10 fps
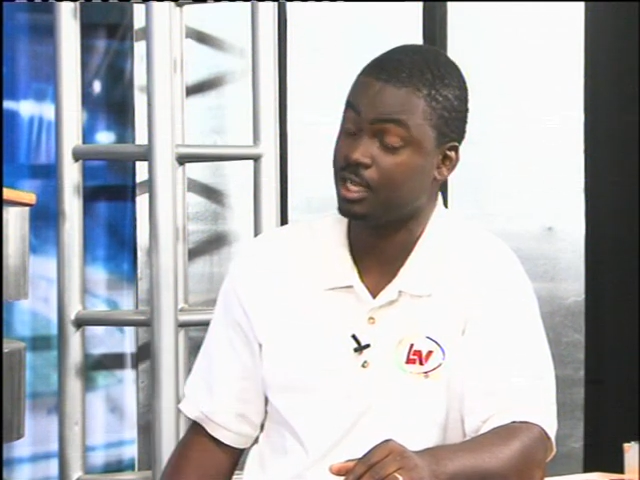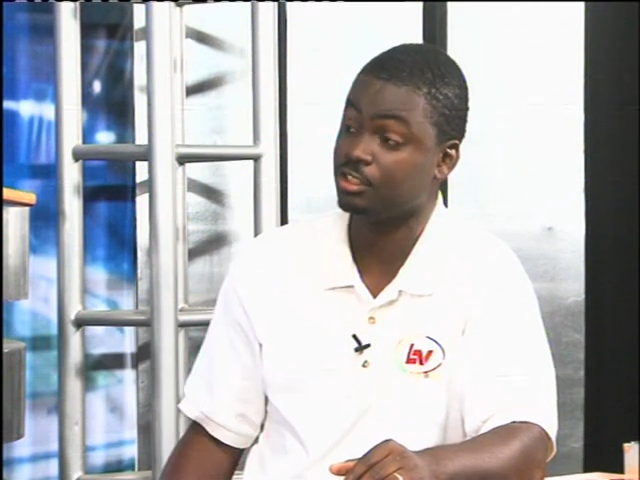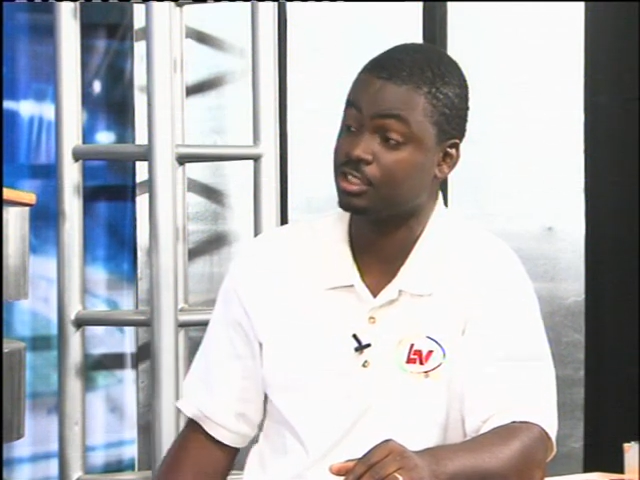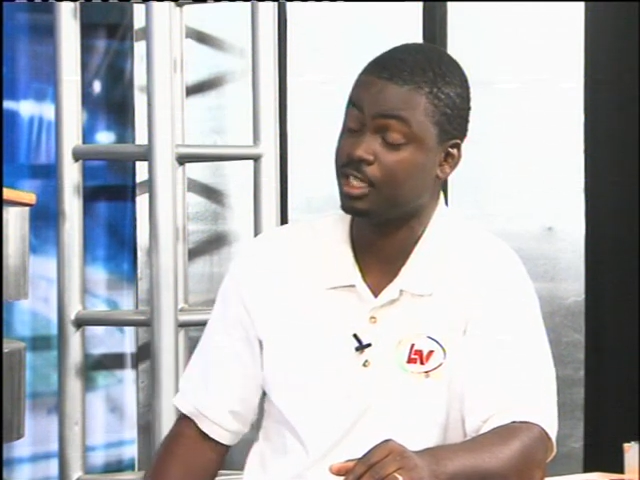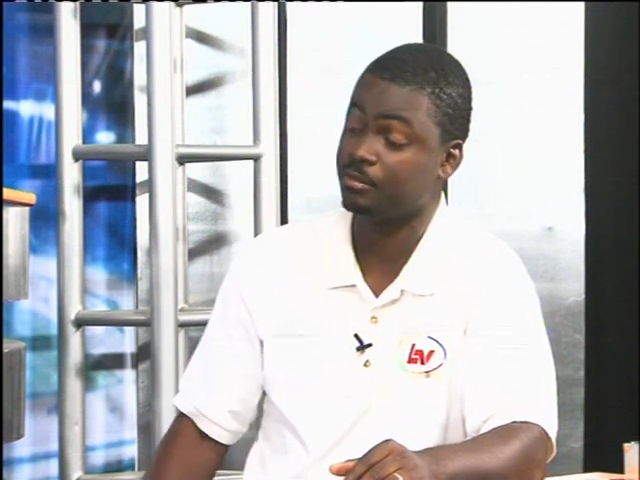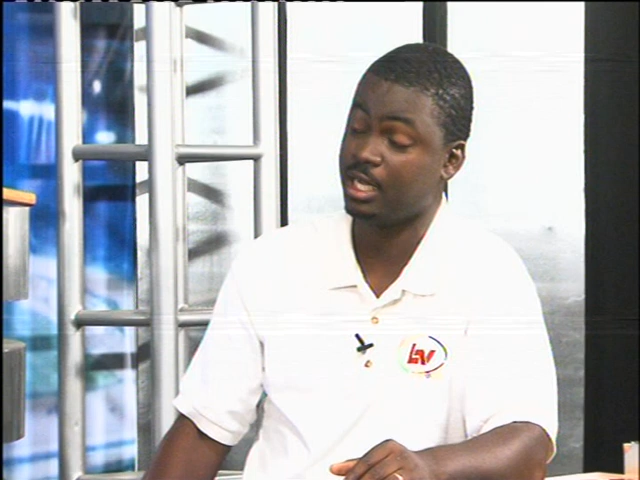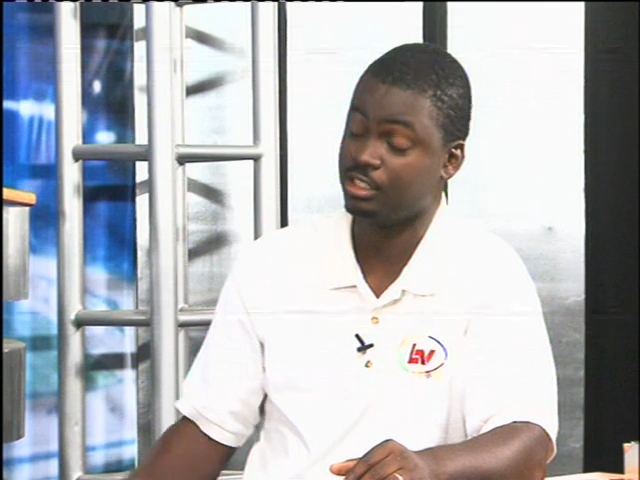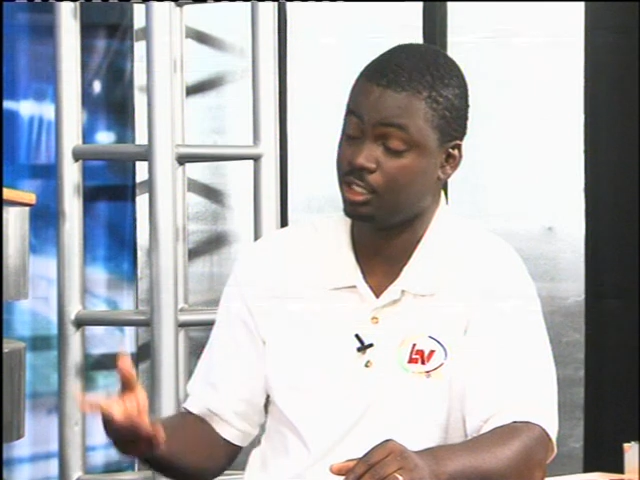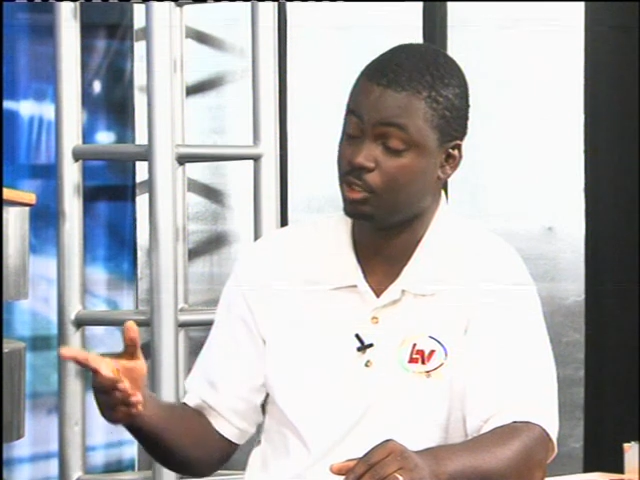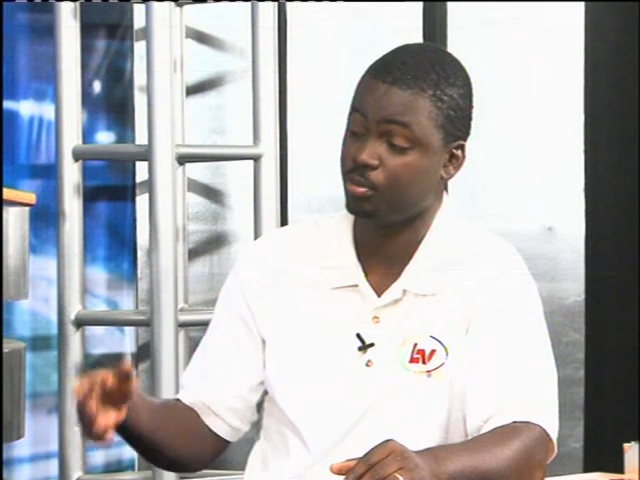I was
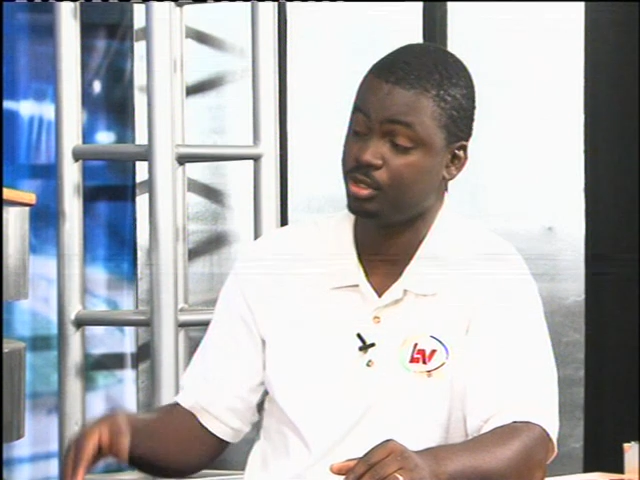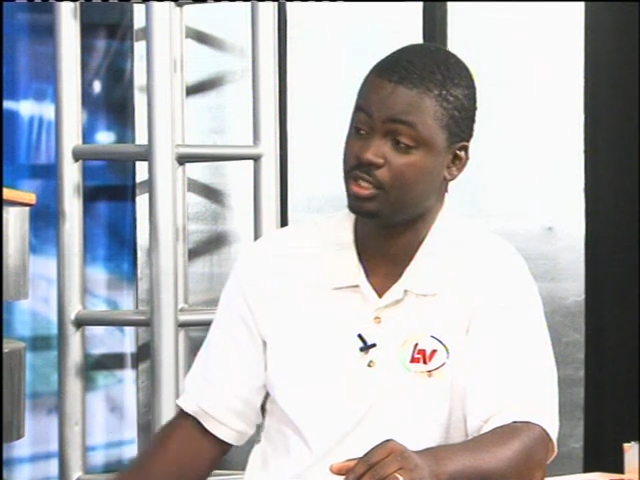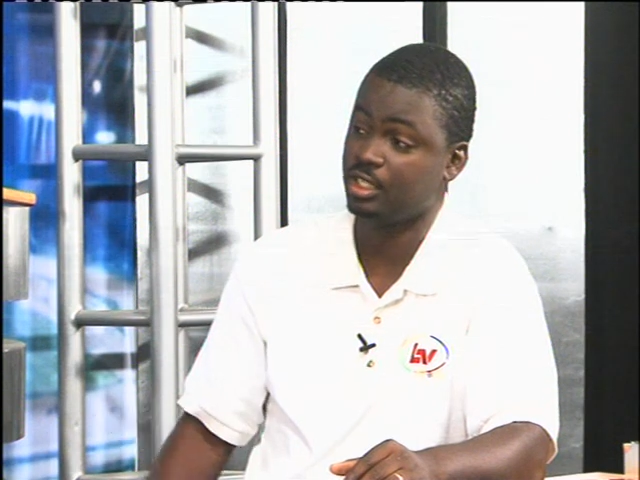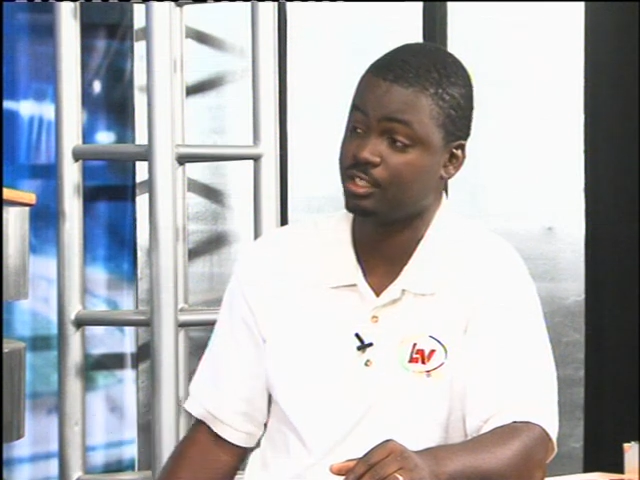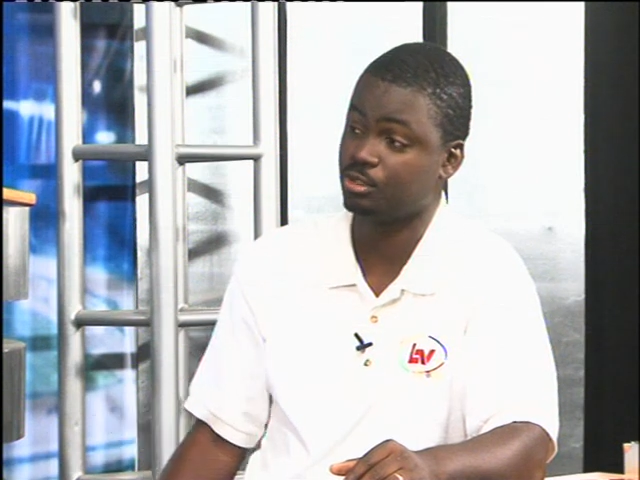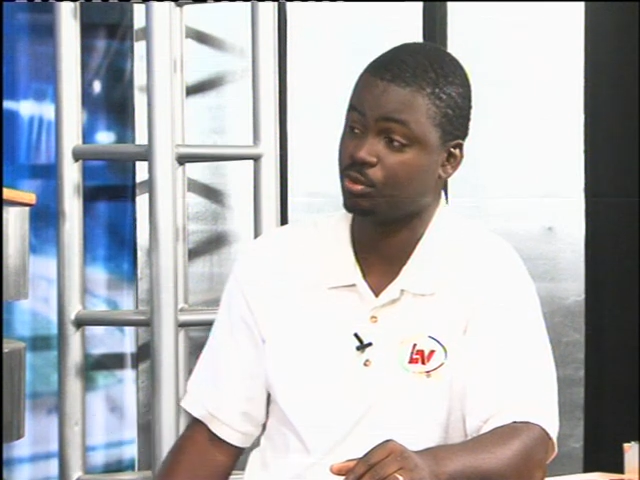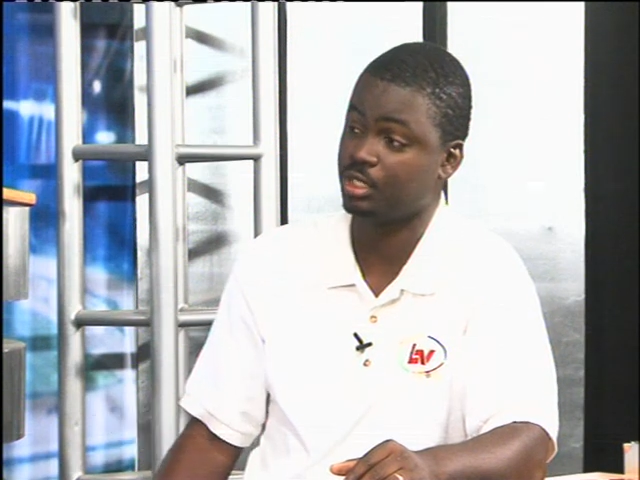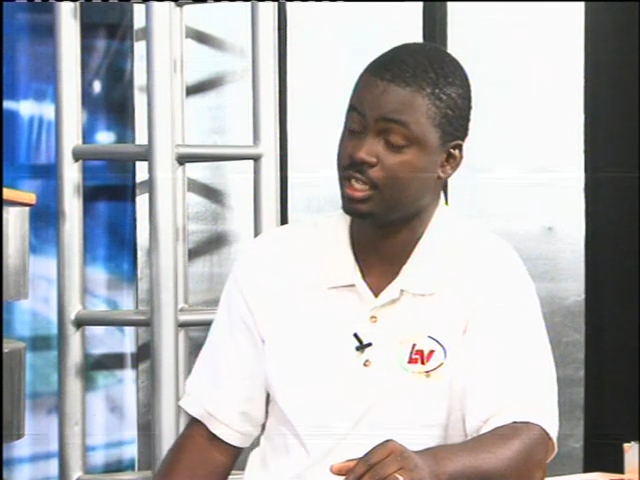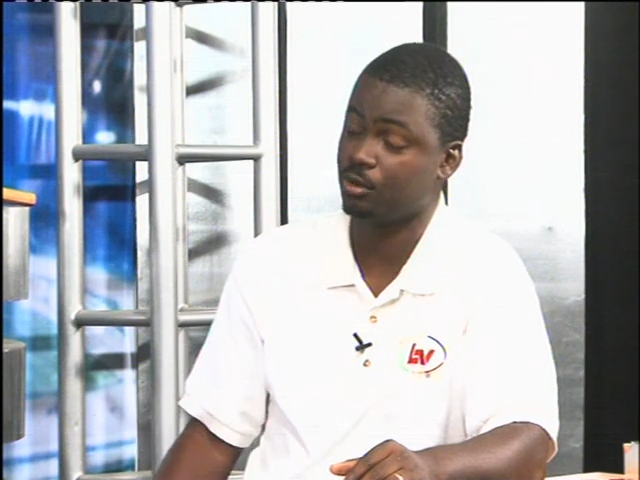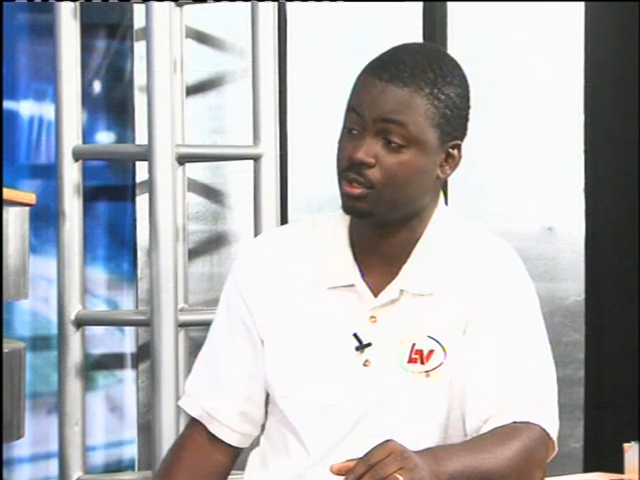actually hoping they'll get to
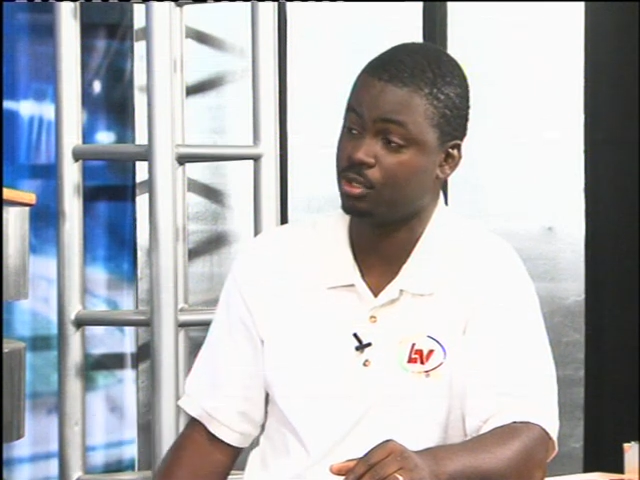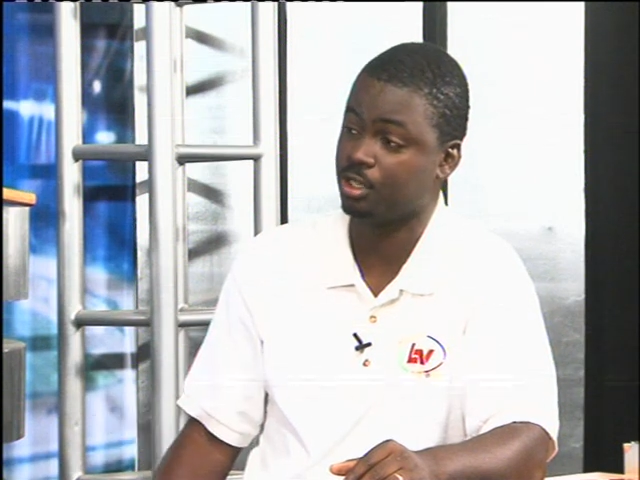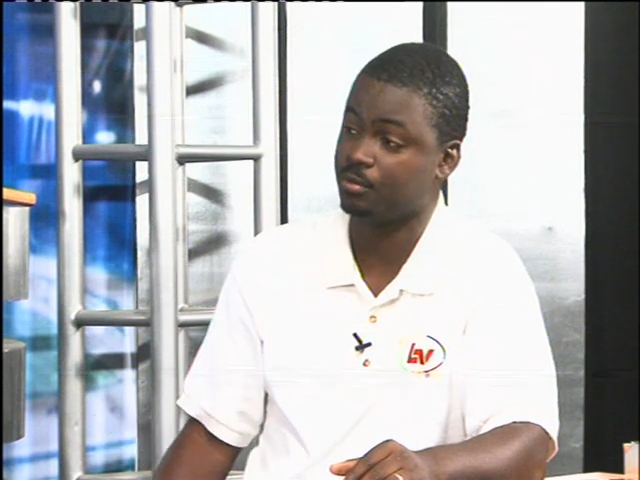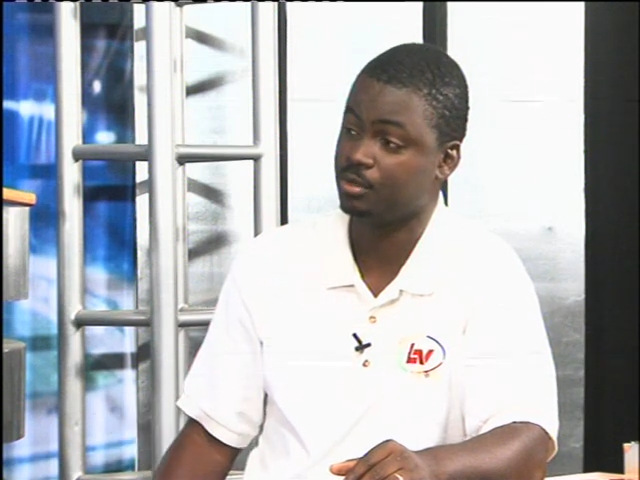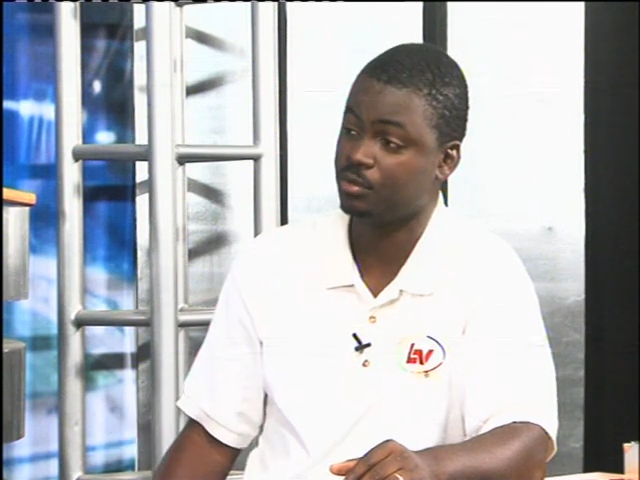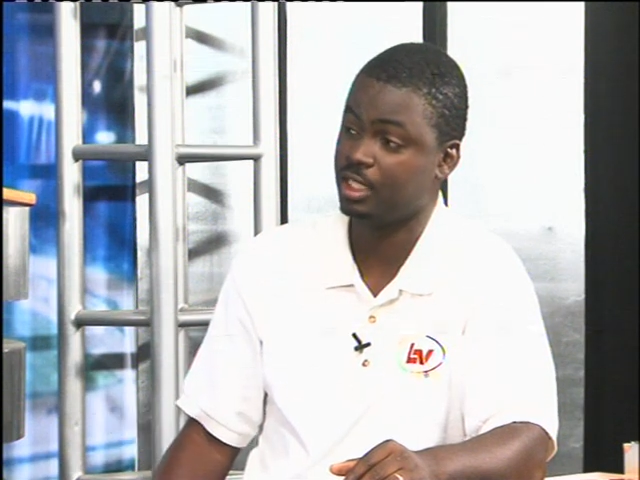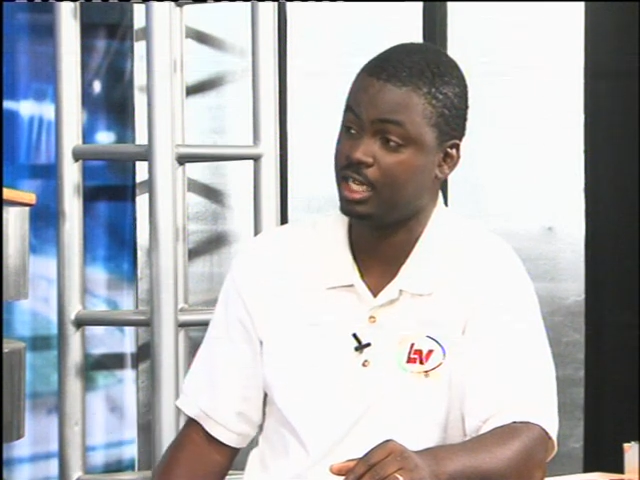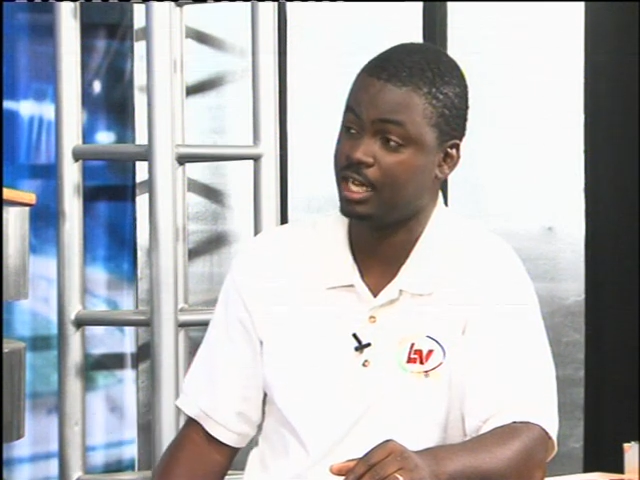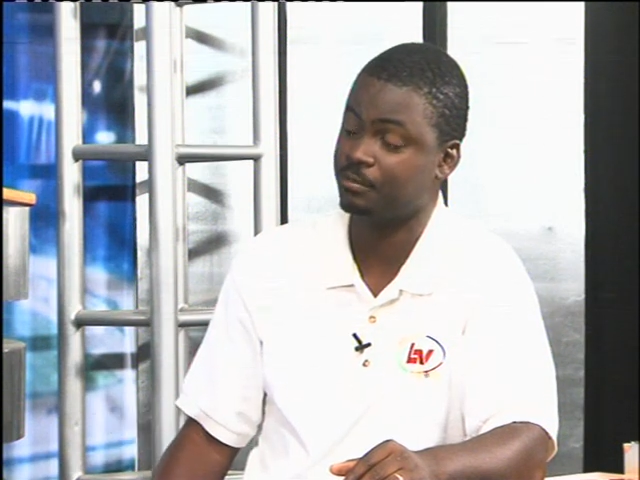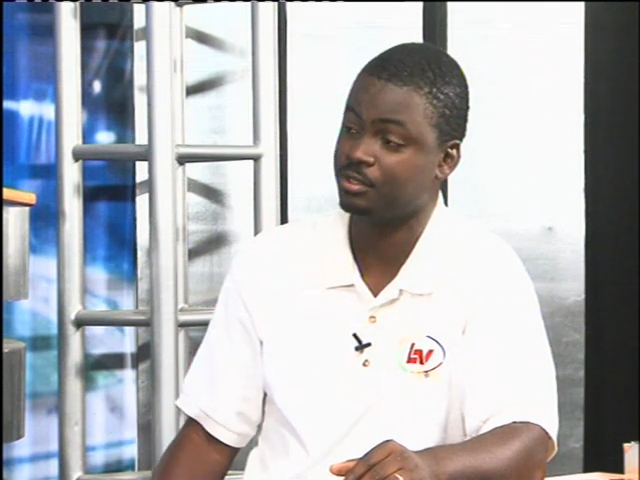win that World Cup. It didn't happen.